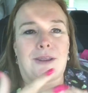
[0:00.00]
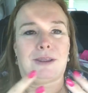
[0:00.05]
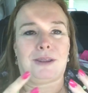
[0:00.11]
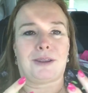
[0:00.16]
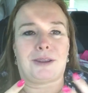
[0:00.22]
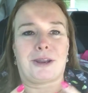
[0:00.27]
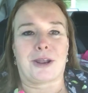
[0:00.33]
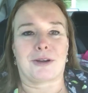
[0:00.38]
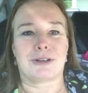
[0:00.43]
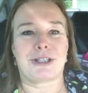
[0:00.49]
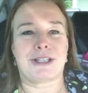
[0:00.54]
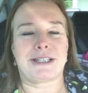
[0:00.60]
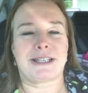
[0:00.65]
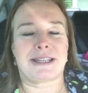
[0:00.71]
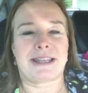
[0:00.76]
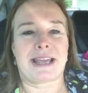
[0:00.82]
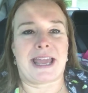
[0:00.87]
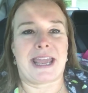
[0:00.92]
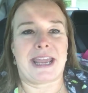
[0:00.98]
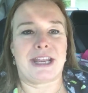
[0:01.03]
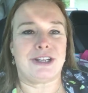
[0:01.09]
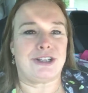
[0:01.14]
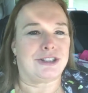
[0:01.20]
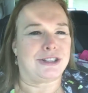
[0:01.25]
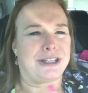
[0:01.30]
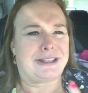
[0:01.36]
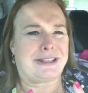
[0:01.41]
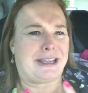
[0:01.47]
You know, she's at the age
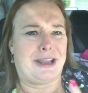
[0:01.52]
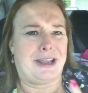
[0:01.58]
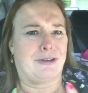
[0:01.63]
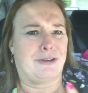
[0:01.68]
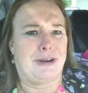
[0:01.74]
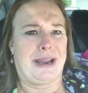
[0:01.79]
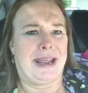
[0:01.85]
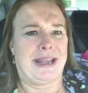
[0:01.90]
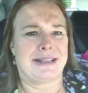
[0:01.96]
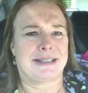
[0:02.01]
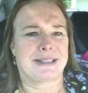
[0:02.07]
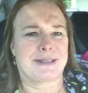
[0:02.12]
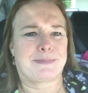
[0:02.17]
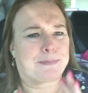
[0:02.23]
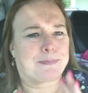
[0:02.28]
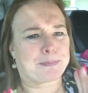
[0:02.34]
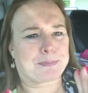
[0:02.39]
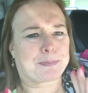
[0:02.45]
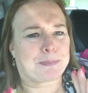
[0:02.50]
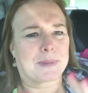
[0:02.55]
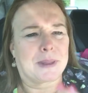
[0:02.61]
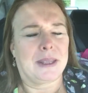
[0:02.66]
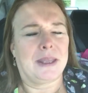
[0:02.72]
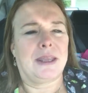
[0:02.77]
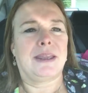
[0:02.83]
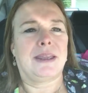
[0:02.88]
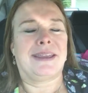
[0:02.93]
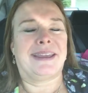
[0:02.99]
that the internet's,
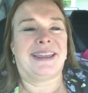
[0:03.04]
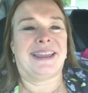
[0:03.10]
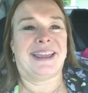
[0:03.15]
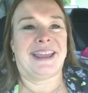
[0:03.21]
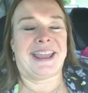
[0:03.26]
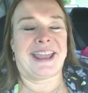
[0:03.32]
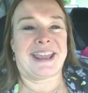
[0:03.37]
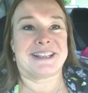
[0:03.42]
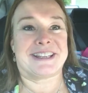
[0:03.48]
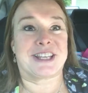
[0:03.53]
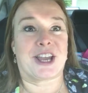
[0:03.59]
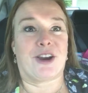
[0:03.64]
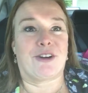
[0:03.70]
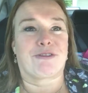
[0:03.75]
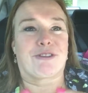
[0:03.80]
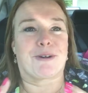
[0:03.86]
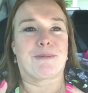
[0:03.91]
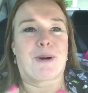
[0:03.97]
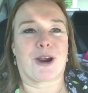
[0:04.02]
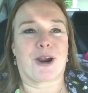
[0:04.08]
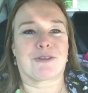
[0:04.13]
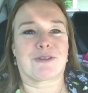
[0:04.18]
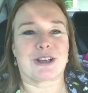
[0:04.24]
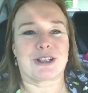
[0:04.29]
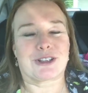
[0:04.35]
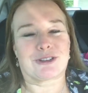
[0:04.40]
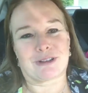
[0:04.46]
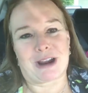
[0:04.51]
and so for a
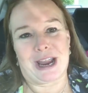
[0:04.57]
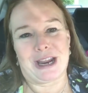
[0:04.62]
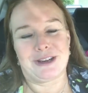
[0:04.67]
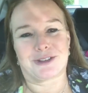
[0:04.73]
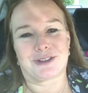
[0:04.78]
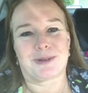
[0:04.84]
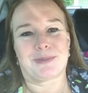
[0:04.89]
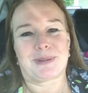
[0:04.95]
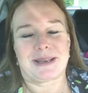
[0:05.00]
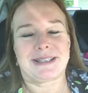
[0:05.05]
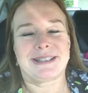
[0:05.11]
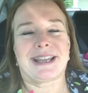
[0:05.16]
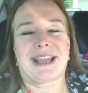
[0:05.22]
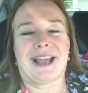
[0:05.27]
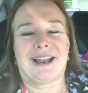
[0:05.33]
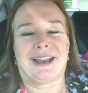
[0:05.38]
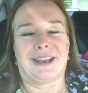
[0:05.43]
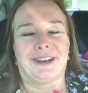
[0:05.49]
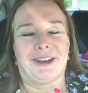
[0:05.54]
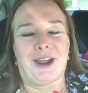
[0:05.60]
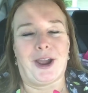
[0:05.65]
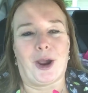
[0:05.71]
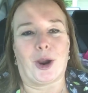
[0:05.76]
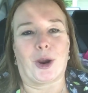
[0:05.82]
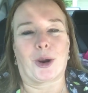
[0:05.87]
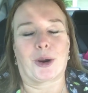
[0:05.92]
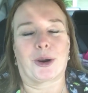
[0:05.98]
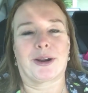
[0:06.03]
perfect stranger to be telling
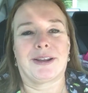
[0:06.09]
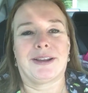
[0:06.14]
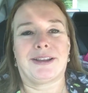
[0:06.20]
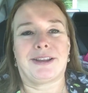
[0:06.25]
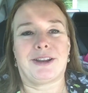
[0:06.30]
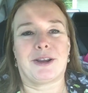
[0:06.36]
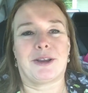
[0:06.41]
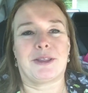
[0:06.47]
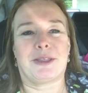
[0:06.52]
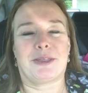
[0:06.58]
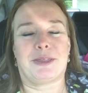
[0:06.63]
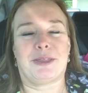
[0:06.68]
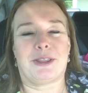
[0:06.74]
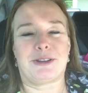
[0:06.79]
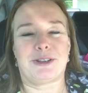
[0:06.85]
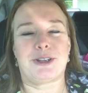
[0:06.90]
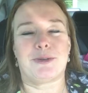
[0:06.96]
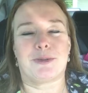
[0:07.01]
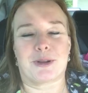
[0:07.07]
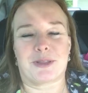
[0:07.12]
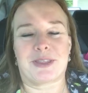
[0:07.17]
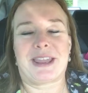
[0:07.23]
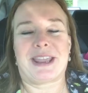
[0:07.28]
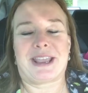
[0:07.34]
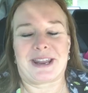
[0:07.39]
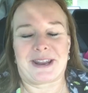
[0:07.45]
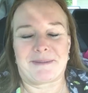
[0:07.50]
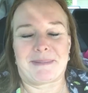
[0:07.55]
her, you know, that you were
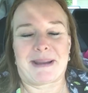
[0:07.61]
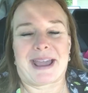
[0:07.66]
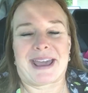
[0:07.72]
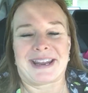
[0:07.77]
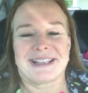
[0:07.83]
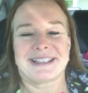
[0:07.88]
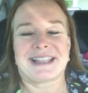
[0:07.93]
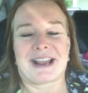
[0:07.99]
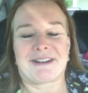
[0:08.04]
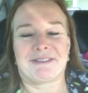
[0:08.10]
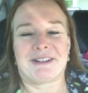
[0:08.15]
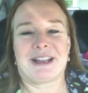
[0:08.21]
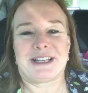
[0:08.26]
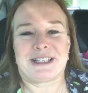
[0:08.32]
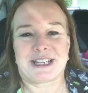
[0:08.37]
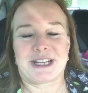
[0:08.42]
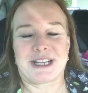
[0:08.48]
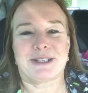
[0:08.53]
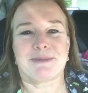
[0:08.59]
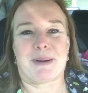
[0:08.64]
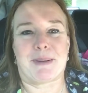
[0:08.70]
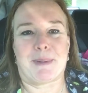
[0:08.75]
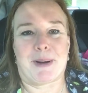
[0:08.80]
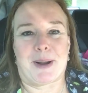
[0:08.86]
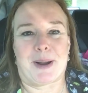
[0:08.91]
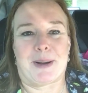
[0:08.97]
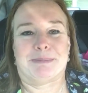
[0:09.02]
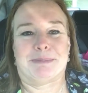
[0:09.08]
thinking about us, that really touched my
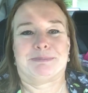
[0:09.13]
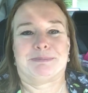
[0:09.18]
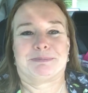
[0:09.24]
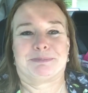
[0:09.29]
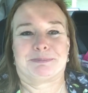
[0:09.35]
mom.